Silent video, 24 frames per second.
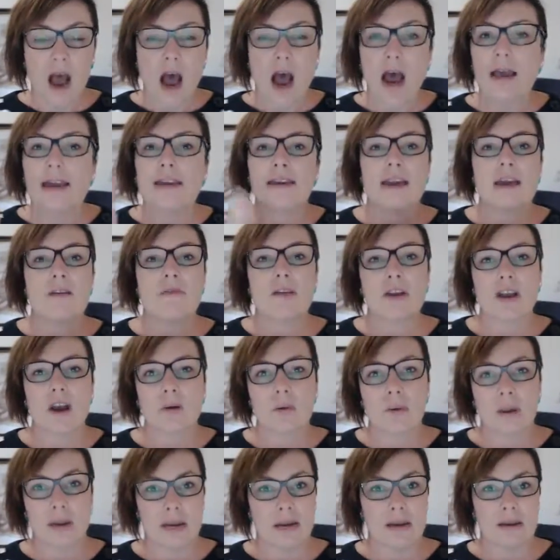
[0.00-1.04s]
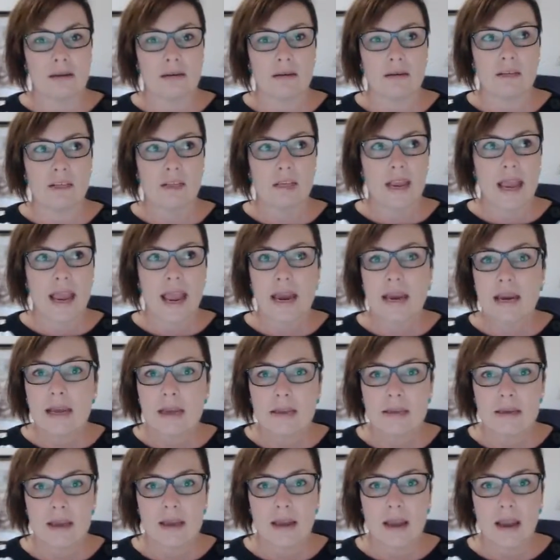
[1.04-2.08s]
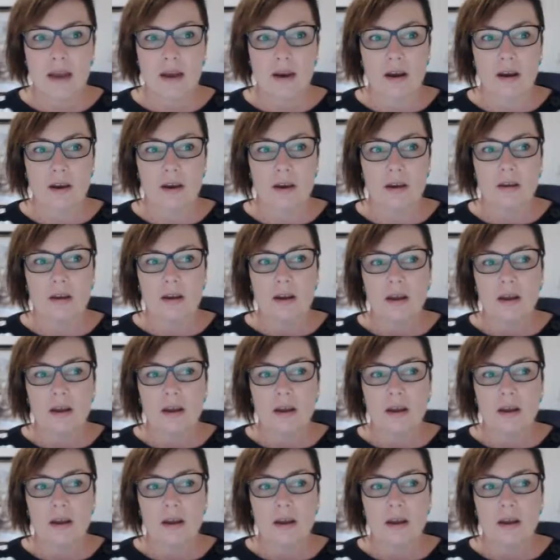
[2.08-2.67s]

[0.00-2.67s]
I never go in to anything and go,